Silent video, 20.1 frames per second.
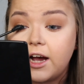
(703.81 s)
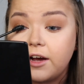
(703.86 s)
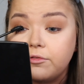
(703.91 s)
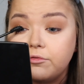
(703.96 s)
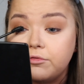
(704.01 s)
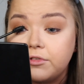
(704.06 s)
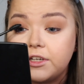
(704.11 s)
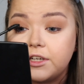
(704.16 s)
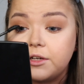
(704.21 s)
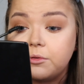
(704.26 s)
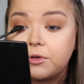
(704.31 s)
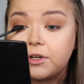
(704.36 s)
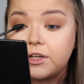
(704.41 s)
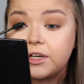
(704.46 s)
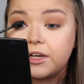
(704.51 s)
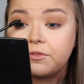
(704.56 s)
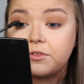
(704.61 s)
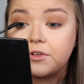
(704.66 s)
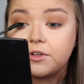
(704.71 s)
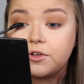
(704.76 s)
I really want to
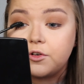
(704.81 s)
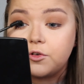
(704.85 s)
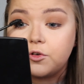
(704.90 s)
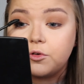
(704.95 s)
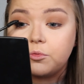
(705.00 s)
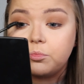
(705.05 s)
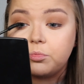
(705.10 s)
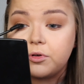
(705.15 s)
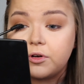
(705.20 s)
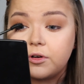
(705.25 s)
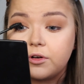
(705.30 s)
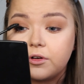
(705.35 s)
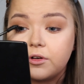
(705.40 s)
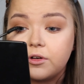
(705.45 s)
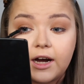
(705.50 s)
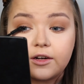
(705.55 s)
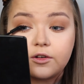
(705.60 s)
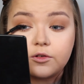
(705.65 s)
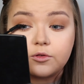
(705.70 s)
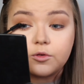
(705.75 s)
give it a go, but
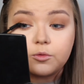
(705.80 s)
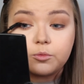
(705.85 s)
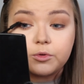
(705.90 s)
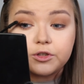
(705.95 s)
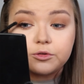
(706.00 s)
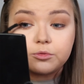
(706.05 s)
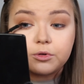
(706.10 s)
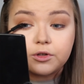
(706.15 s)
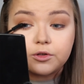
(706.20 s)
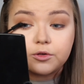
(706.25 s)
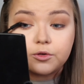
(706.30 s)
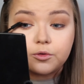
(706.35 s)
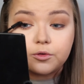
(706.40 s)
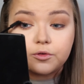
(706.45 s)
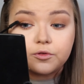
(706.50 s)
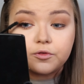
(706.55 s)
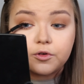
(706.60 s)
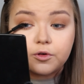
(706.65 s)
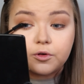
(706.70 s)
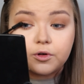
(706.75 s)
I don't know which one to go
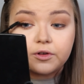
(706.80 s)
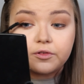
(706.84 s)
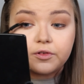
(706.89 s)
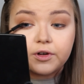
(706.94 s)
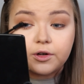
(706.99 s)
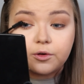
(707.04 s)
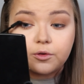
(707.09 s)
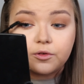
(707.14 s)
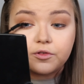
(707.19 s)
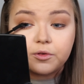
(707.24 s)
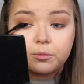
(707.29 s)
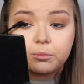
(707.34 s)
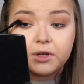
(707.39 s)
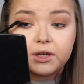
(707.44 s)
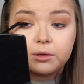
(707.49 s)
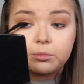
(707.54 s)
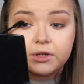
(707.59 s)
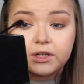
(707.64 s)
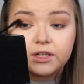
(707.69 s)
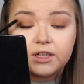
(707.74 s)
for. If I go for
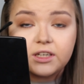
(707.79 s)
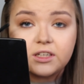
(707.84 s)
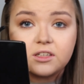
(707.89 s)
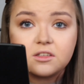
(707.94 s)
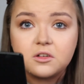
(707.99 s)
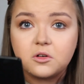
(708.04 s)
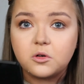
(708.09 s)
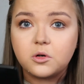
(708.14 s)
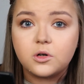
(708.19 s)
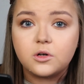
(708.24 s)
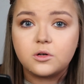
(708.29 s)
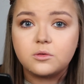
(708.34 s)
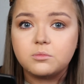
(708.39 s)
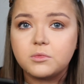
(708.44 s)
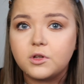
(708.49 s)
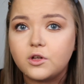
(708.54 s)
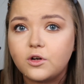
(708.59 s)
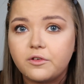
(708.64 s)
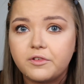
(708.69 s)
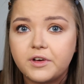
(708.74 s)
Maybelline or
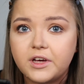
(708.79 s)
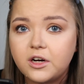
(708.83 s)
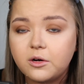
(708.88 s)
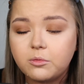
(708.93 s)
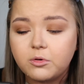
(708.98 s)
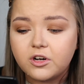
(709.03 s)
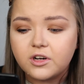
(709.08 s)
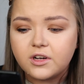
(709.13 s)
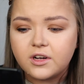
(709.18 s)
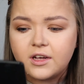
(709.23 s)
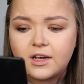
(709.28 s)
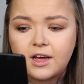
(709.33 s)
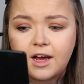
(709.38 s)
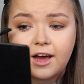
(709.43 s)
the L'Oreal one.